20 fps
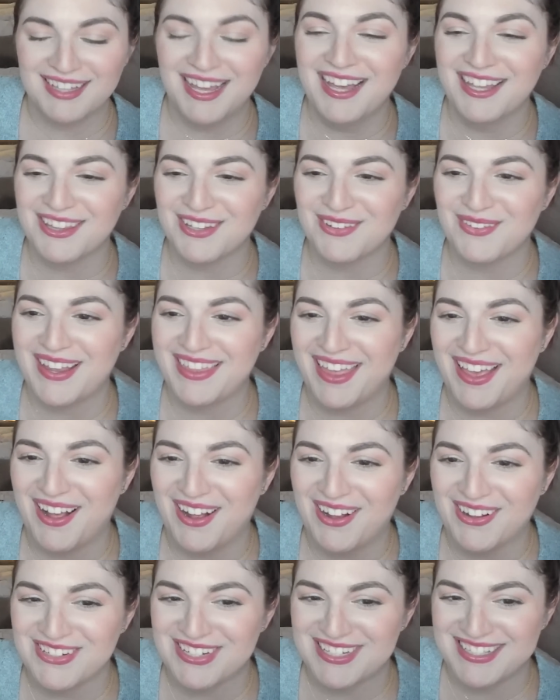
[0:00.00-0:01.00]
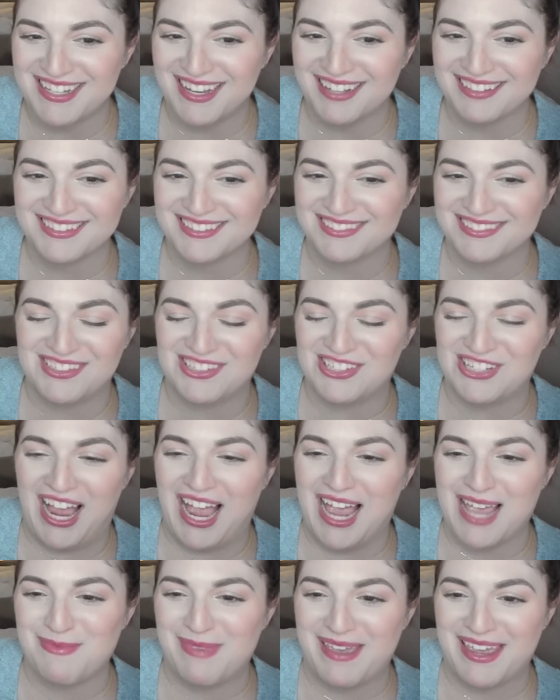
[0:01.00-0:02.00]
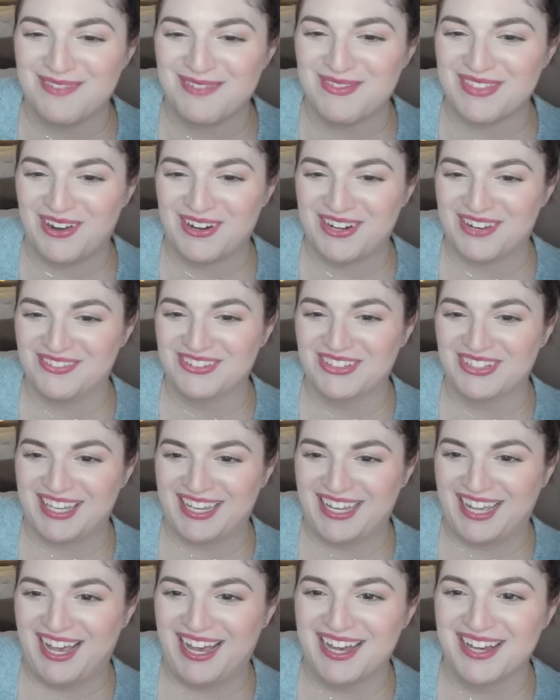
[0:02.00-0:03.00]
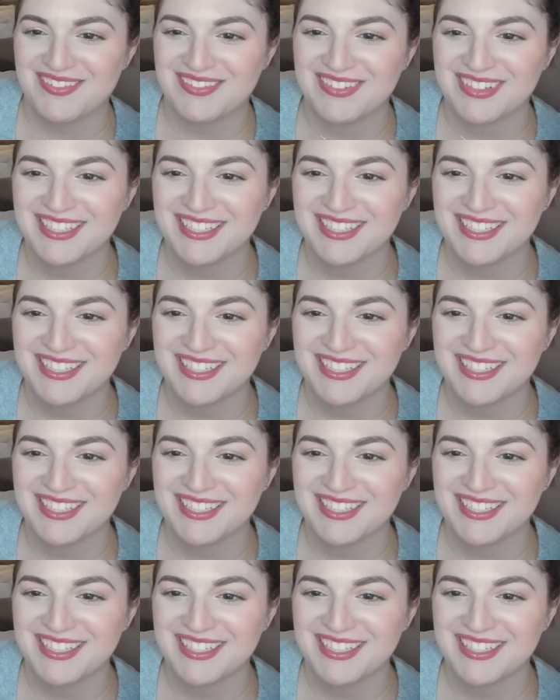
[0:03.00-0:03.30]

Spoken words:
The way they all just chime in without even looking up.